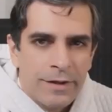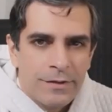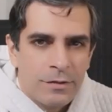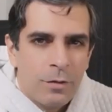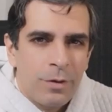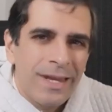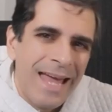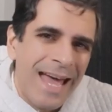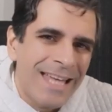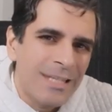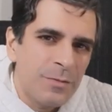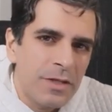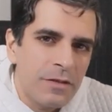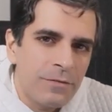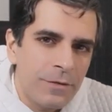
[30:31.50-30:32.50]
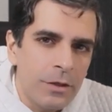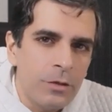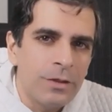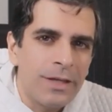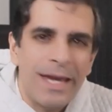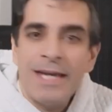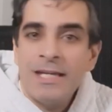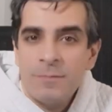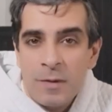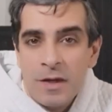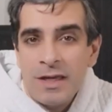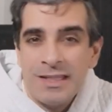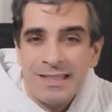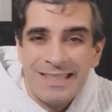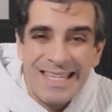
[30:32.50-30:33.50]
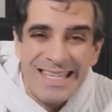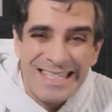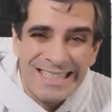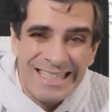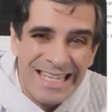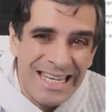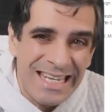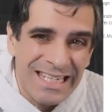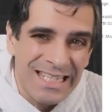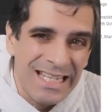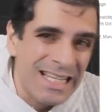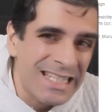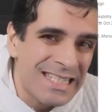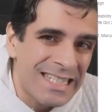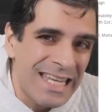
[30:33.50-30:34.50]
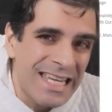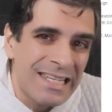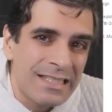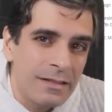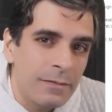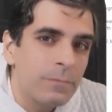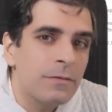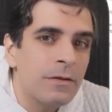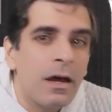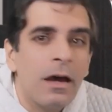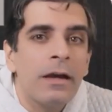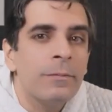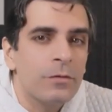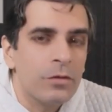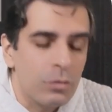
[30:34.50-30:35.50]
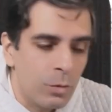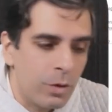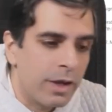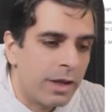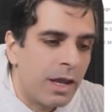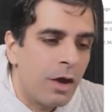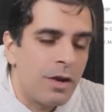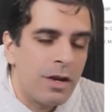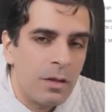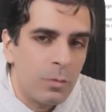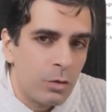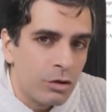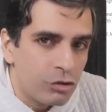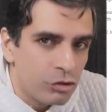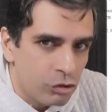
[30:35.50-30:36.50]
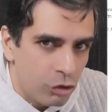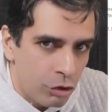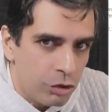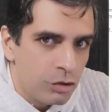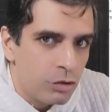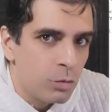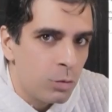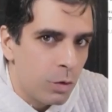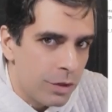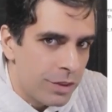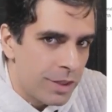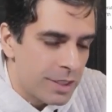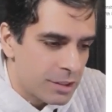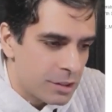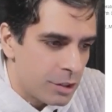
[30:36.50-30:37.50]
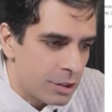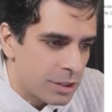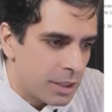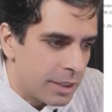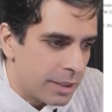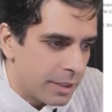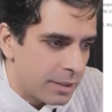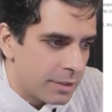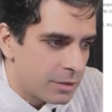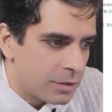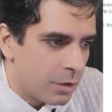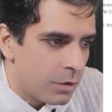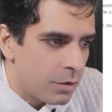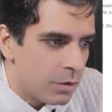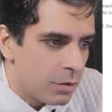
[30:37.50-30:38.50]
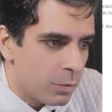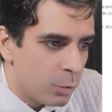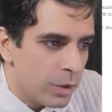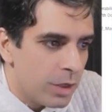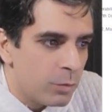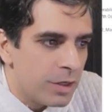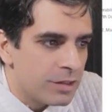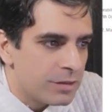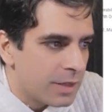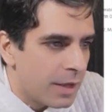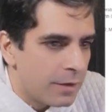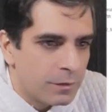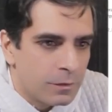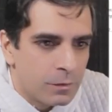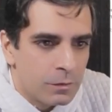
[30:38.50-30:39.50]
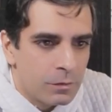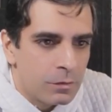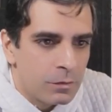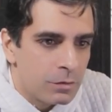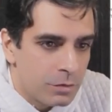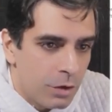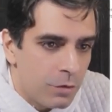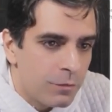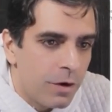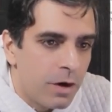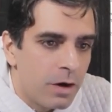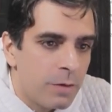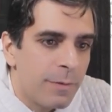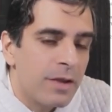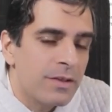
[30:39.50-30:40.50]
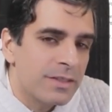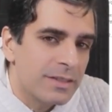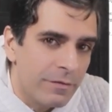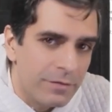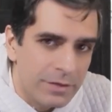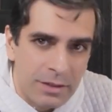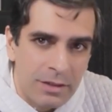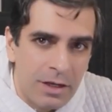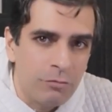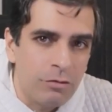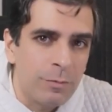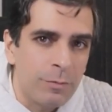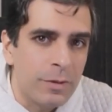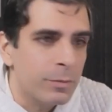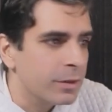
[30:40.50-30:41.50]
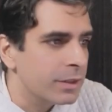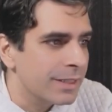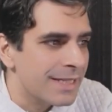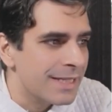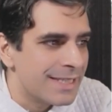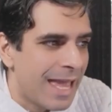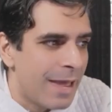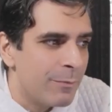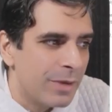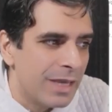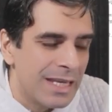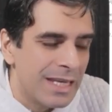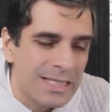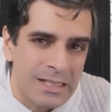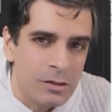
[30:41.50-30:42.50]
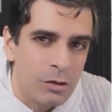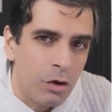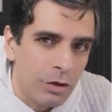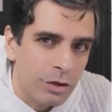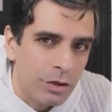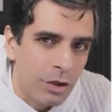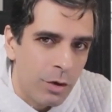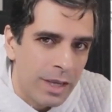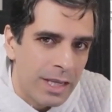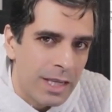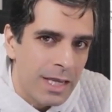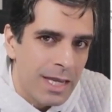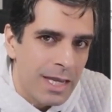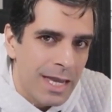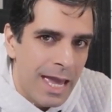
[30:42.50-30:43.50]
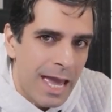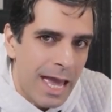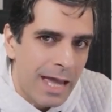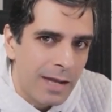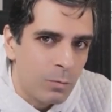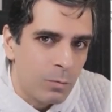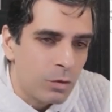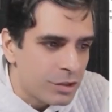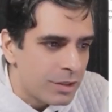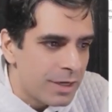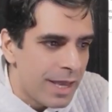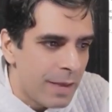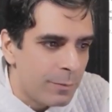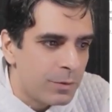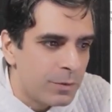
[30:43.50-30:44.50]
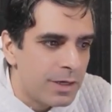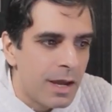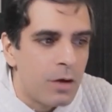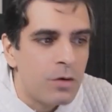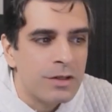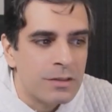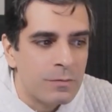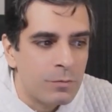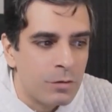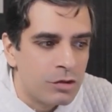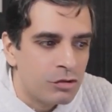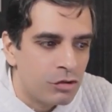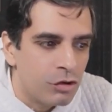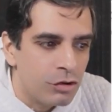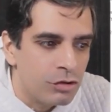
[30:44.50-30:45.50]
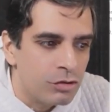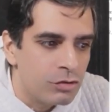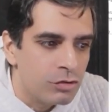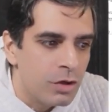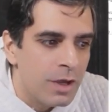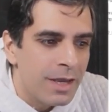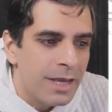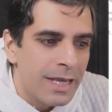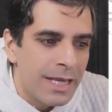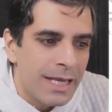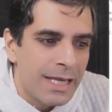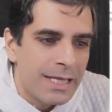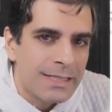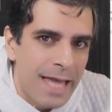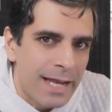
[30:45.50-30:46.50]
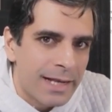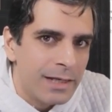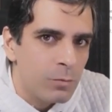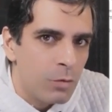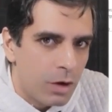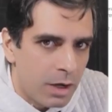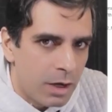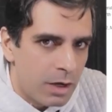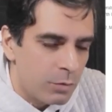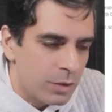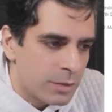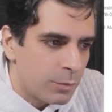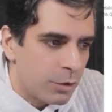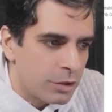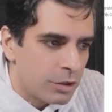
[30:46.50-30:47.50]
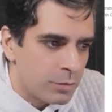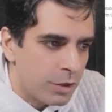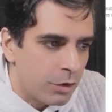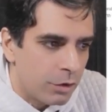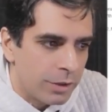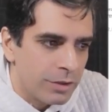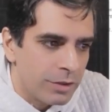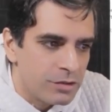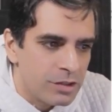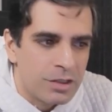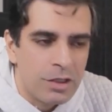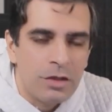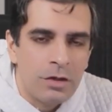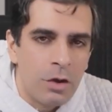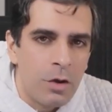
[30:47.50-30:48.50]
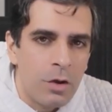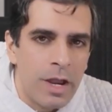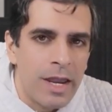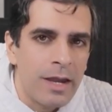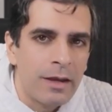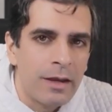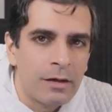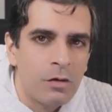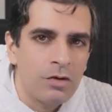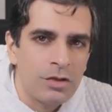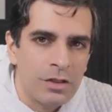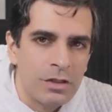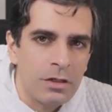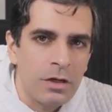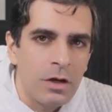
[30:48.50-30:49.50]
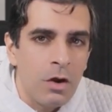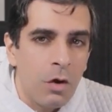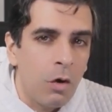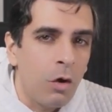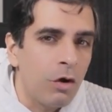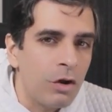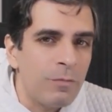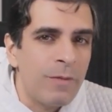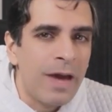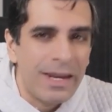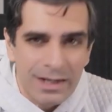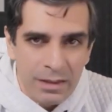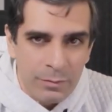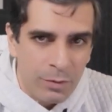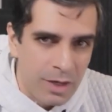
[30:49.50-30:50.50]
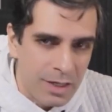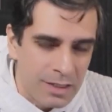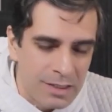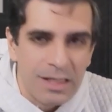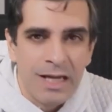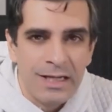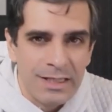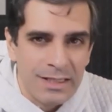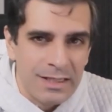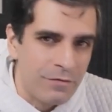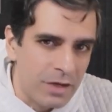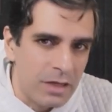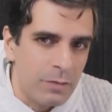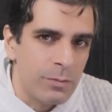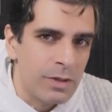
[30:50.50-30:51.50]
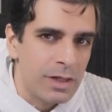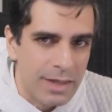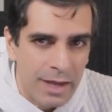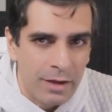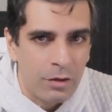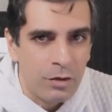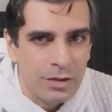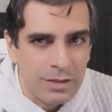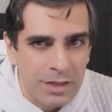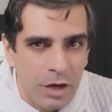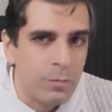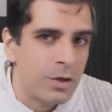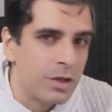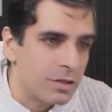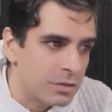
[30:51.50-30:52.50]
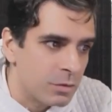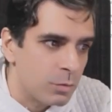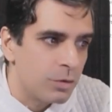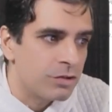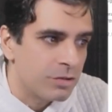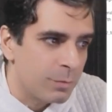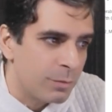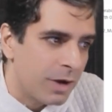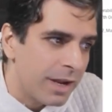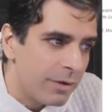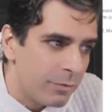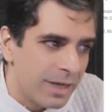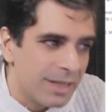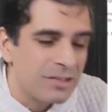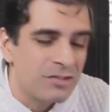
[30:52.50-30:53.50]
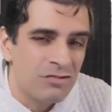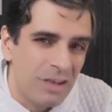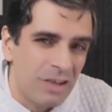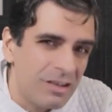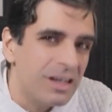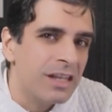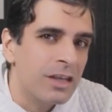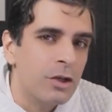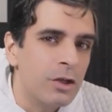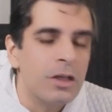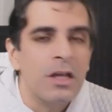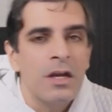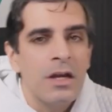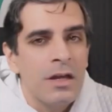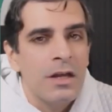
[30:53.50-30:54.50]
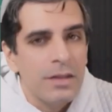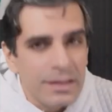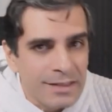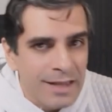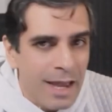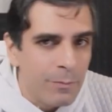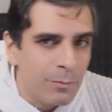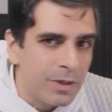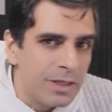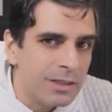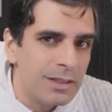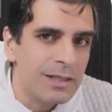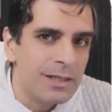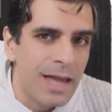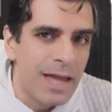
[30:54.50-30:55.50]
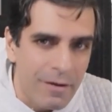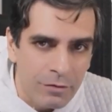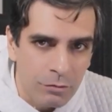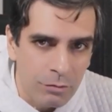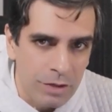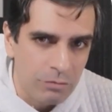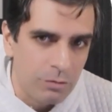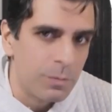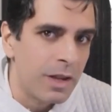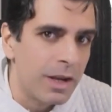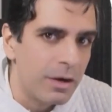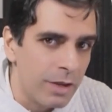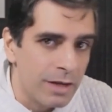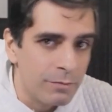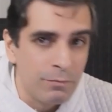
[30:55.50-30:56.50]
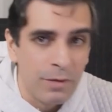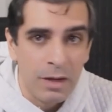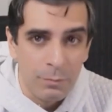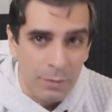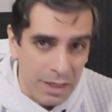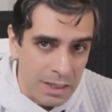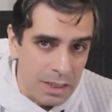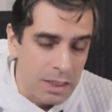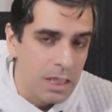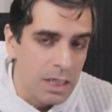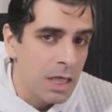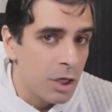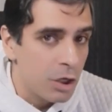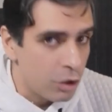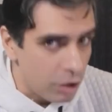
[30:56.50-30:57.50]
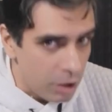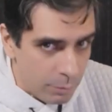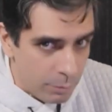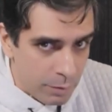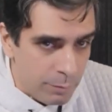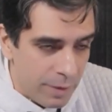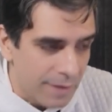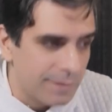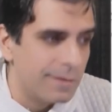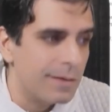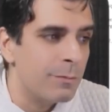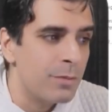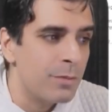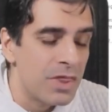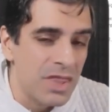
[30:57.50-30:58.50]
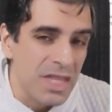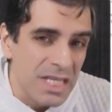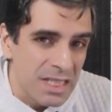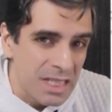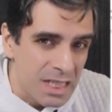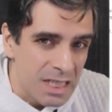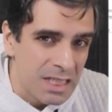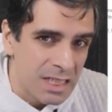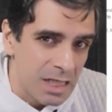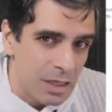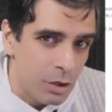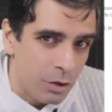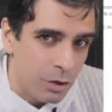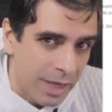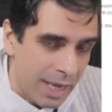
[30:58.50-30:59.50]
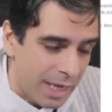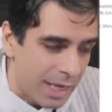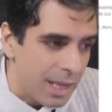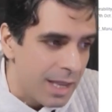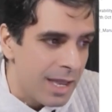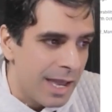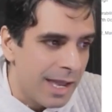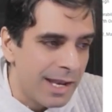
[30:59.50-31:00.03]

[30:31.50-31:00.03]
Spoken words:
All right, so it has been a few days because this thing does take some time to work out, and I want to show you what this looks like. So we reached out to so far about 1,700 people. This campaign is still ongoing, and what's going to happen now is I'm going to show you exactly what kind of response we got. Now, just so you know, AI Closure automatically personalizes every email that goes out, because of which reply rate is generally good. This campaign didn't have a great reply rate in my opinion. Could have been better, but this is still okay.